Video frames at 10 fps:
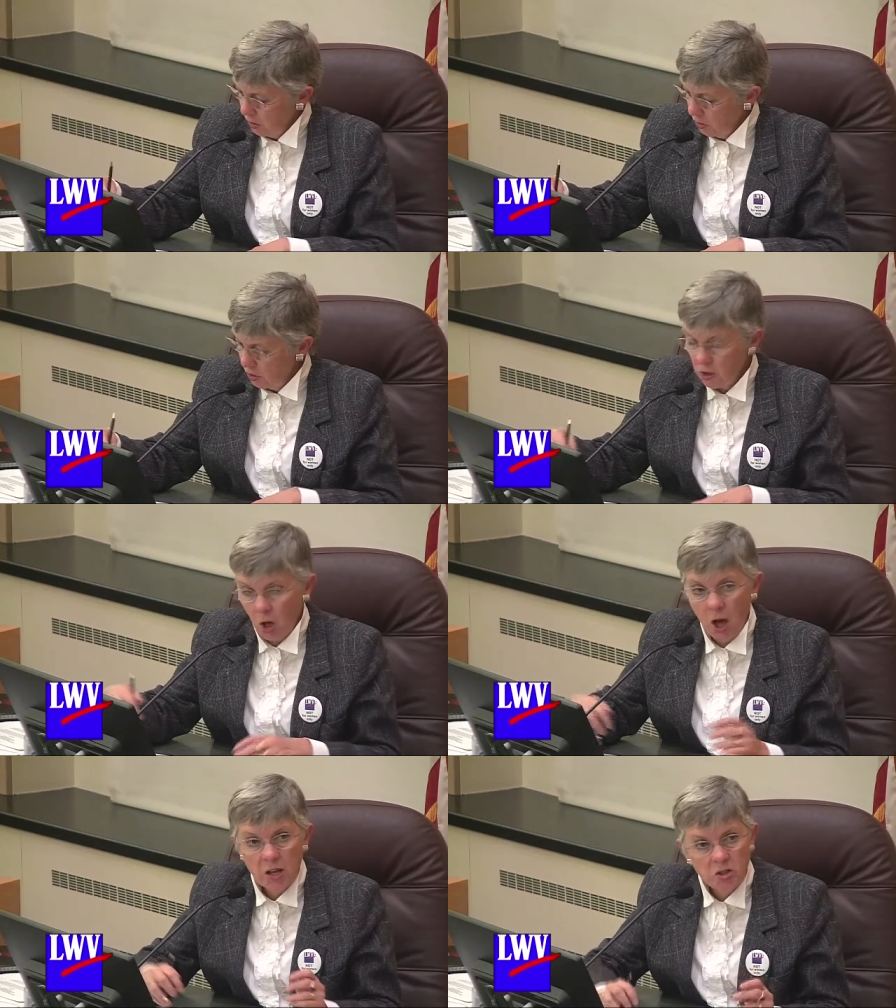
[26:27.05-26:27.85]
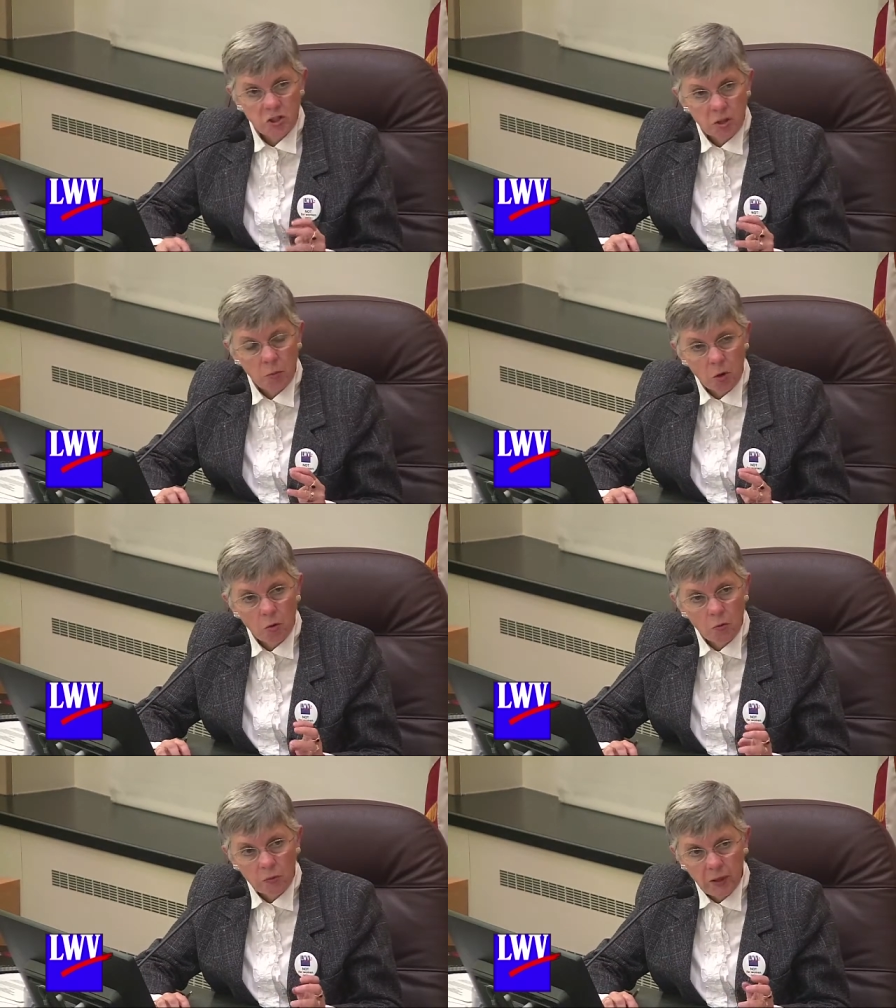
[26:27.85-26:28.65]
the non
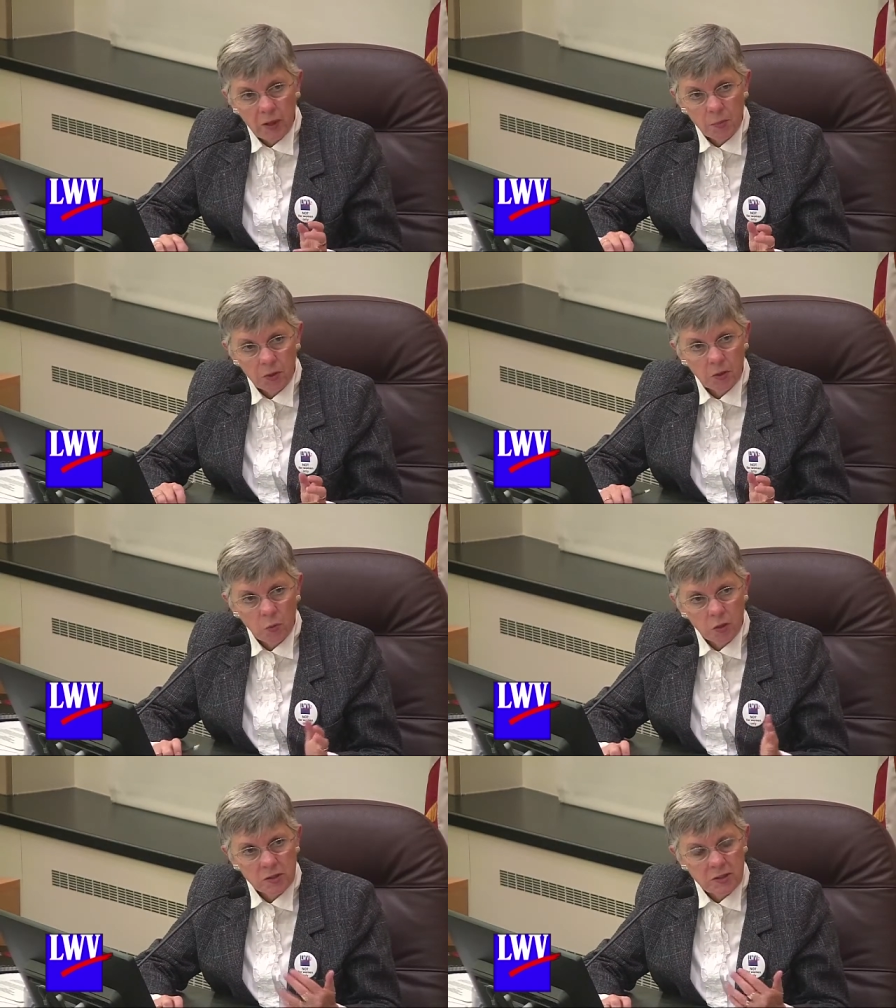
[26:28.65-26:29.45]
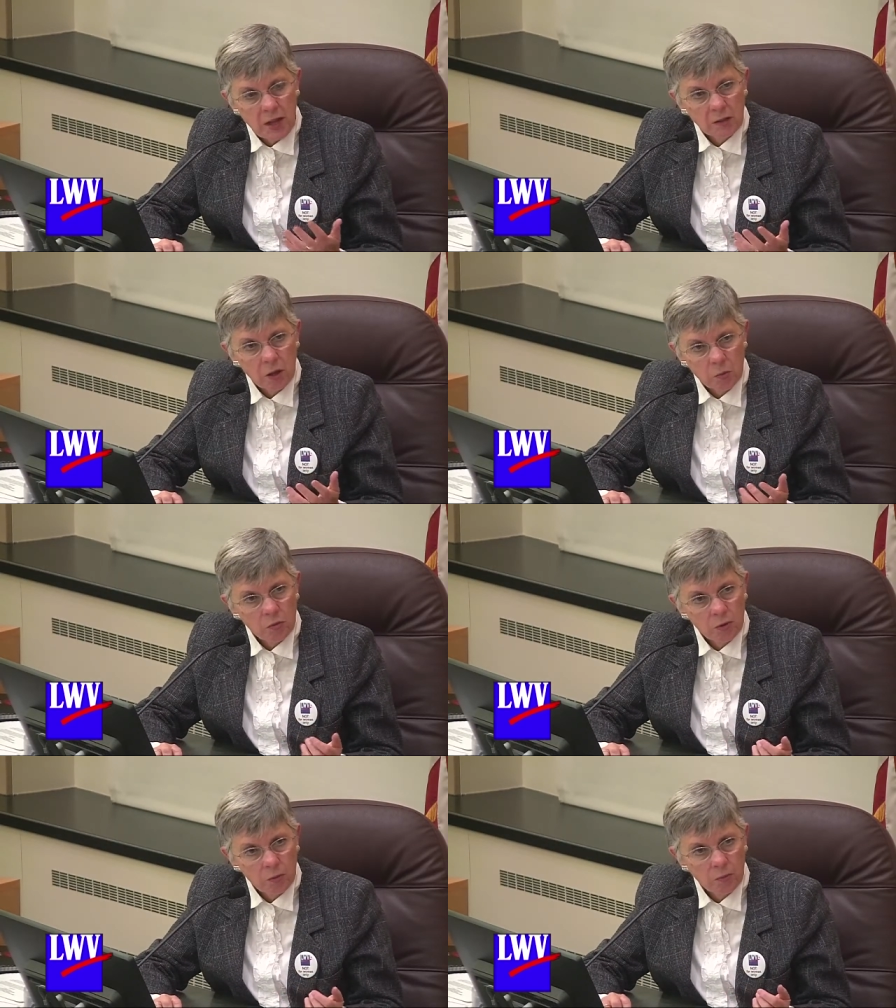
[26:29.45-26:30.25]
GMO labeling, where does that come
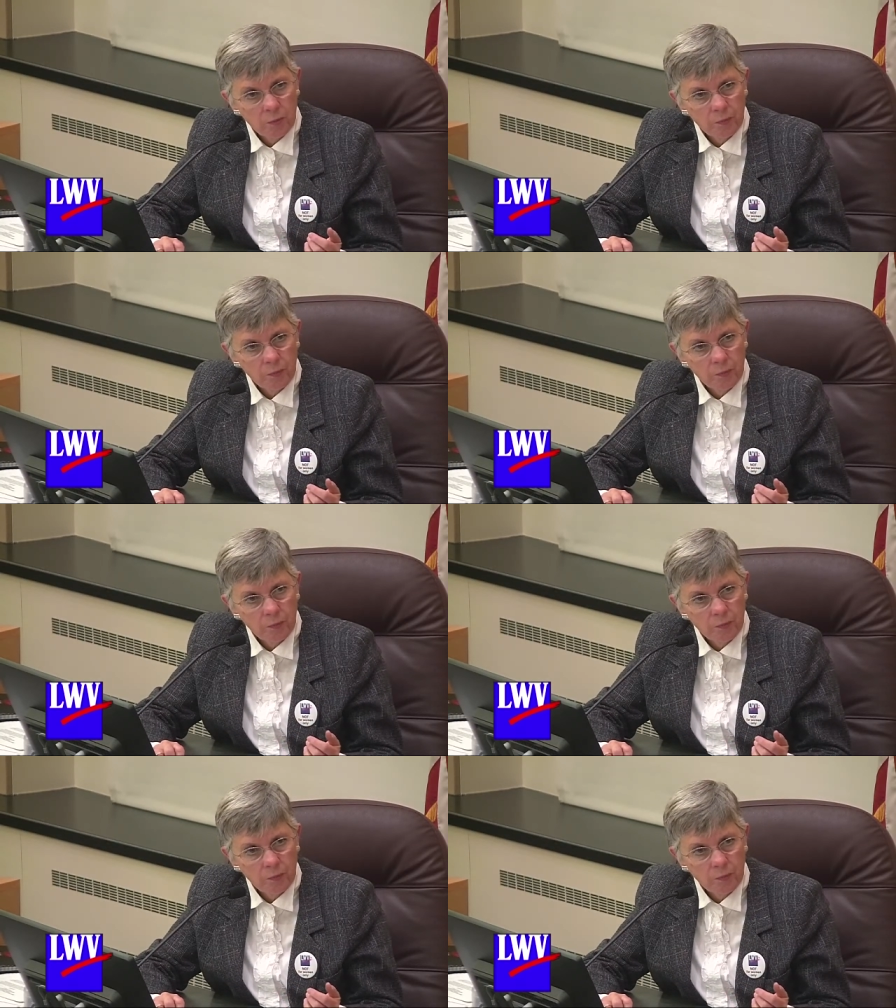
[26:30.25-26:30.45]
from?